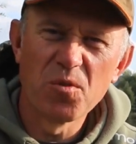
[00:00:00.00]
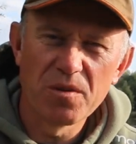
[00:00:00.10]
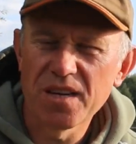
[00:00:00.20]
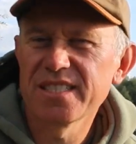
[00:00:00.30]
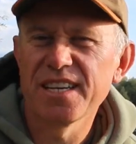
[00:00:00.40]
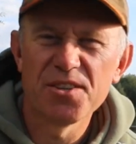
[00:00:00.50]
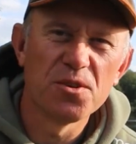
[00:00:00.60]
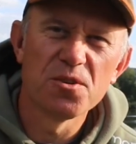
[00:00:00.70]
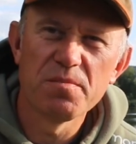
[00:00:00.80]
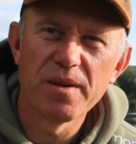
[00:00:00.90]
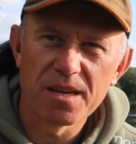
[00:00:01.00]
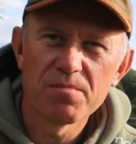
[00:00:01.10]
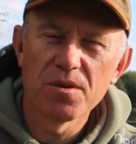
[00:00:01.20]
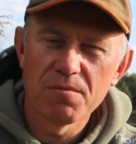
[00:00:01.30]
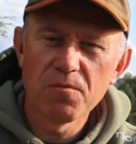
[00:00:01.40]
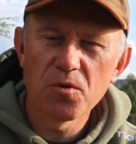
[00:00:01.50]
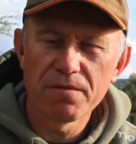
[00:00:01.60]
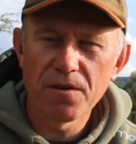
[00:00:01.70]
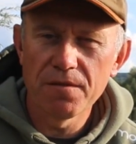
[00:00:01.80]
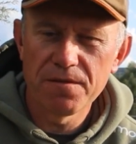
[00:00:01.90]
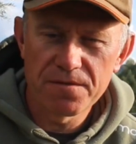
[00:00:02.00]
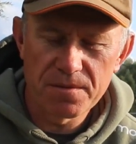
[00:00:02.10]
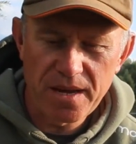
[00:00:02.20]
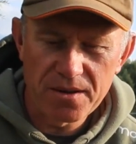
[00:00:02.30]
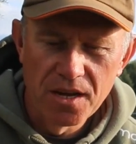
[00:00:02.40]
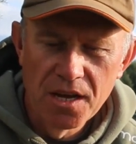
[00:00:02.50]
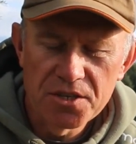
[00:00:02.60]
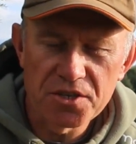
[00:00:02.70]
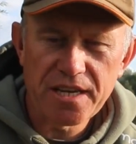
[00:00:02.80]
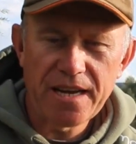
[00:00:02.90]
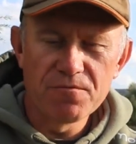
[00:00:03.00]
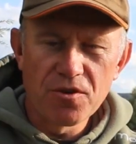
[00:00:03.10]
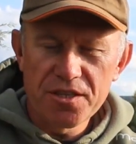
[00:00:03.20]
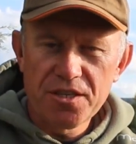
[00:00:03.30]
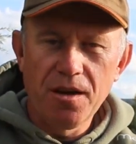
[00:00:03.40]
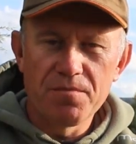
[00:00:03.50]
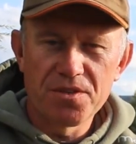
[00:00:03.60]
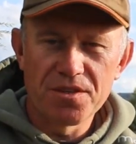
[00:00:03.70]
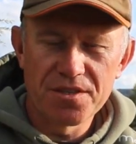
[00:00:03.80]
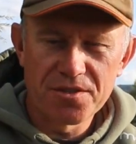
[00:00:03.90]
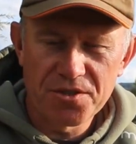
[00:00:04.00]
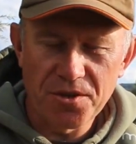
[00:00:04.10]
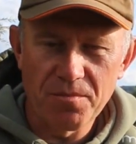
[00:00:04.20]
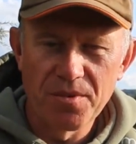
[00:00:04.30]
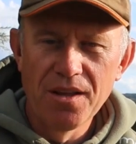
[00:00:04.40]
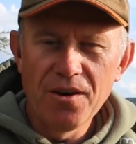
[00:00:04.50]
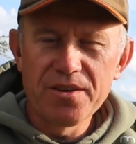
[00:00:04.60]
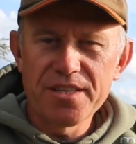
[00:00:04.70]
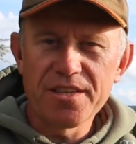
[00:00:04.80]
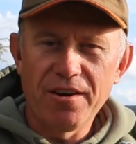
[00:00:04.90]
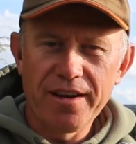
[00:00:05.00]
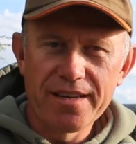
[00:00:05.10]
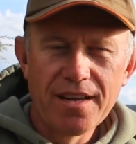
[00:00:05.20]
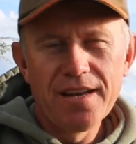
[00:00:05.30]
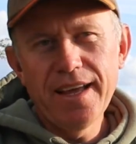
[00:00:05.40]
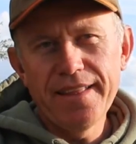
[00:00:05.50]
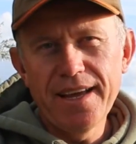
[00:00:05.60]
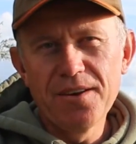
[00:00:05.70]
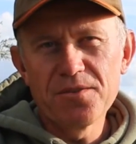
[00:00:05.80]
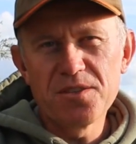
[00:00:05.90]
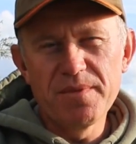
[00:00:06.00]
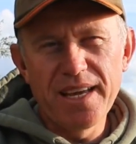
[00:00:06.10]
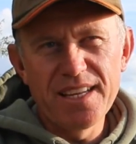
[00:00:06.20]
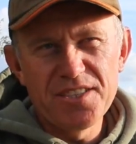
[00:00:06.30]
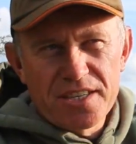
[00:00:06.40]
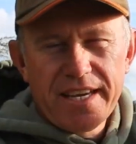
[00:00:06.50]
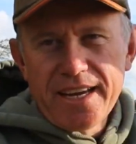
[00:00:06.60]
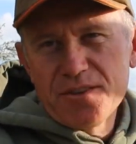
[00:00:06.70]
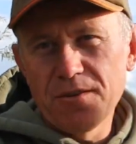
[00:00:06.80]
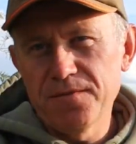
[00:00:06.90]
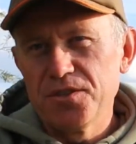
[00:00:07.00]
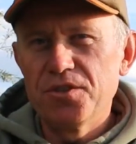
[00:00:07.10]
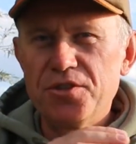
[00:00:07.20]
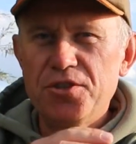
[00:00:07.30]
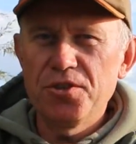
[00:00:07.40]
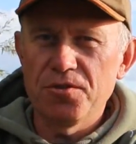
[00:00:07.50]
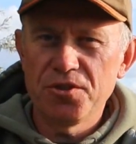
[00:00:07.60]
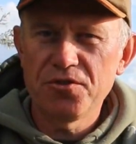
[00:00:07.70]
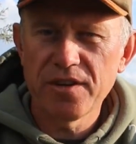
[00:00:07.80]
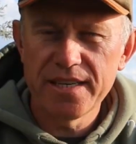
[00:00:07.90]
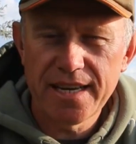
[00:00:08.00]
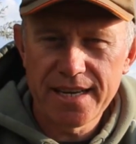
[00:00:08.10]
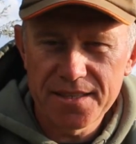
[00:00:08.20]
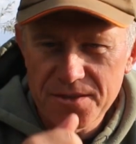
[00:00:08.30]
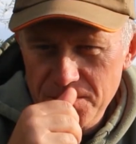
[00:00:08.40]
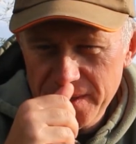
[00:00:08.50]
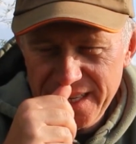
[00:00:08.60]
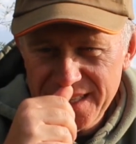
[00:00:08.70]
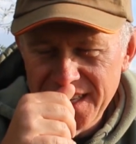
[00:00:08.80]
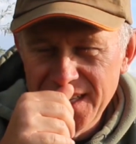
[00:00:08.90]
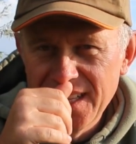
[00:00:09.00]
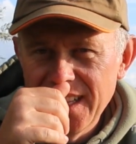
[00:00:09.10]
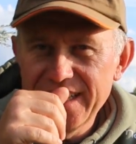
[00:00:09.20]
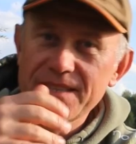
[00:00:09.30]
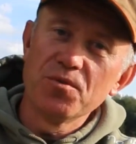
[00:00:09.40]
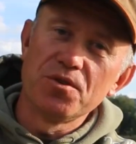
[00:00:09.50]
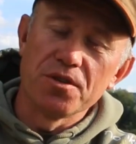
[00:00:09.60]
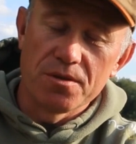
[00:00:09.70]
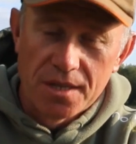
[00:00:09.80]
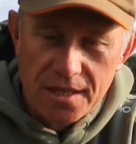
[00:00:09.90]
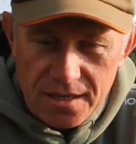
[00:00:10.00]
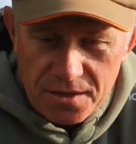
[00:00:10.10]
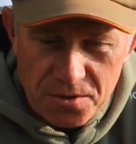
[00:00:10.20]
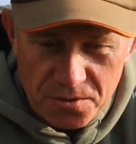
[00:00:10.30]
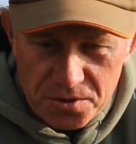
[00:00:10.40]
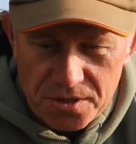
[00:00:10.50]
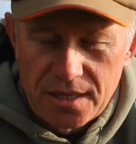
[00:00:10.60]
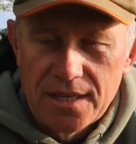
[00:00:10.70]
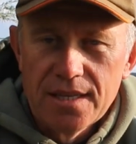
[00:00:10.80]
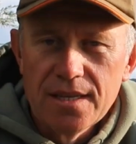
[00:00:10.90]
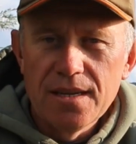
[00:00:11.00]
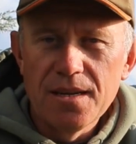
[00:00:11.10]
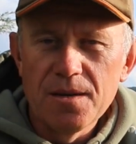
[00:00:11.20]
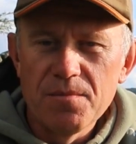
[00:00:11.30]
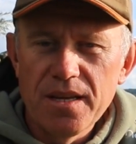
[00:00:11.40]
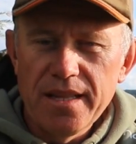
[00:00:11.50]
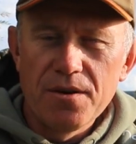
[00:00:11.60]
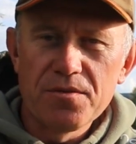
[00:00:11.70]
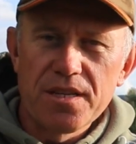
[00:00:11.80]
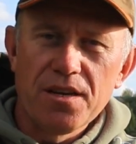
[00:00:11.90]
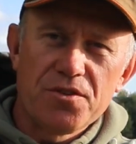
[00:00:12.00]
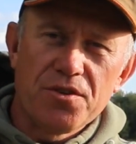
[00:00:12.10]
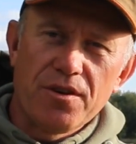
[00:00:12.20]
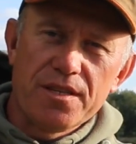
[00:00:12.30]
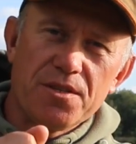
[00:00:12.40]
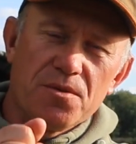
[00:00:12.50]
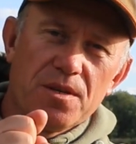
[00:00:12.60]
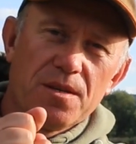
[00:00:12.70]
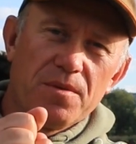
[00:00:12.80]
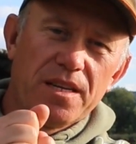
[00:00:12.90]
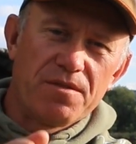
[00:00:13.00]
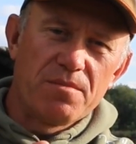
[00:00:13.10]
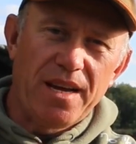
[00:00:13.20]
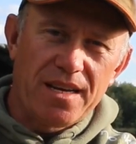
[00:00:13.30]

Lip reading: I say huge big, but 45-50 pound, just came right up to the top on its side, lay there, looked at me, and then just kicked off and just shot straight down into the weed, as it would do, of course. And then obviously I tried to lever it back.